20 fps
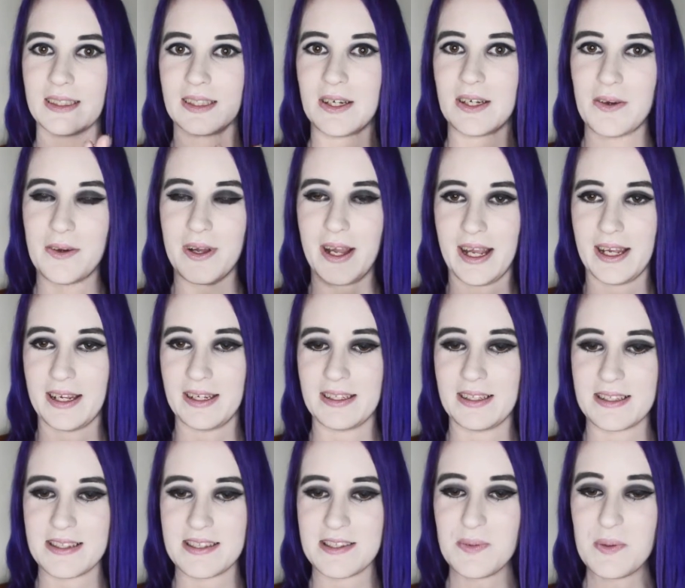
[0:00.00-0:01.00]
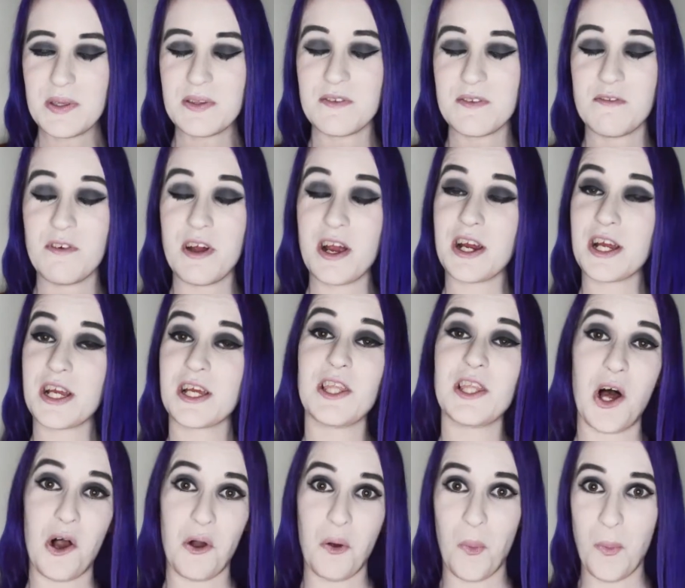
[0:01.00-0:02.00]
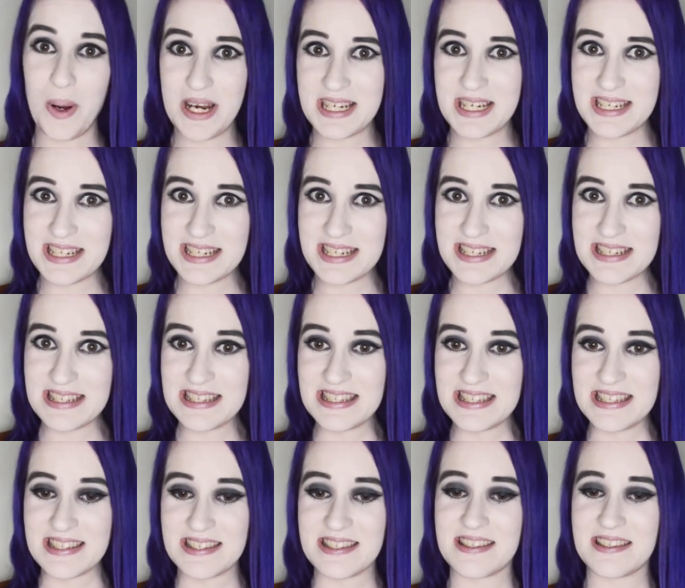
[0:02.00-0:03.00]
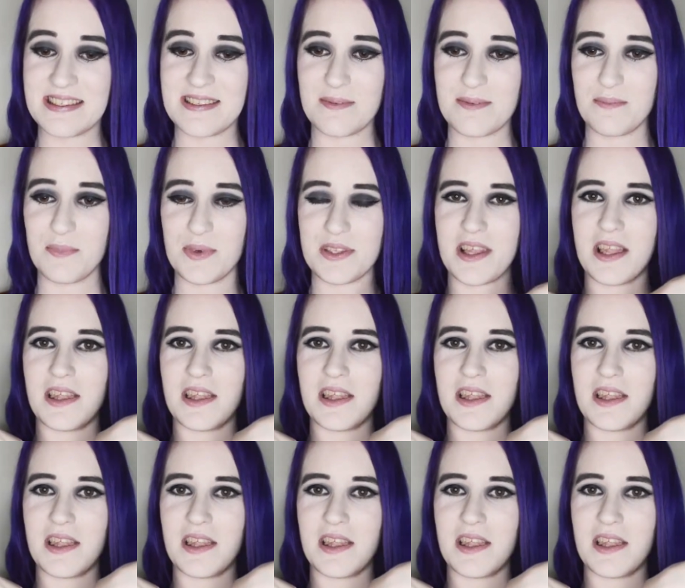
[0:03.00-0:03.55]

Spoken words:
Okay, this was very long-winded. This was a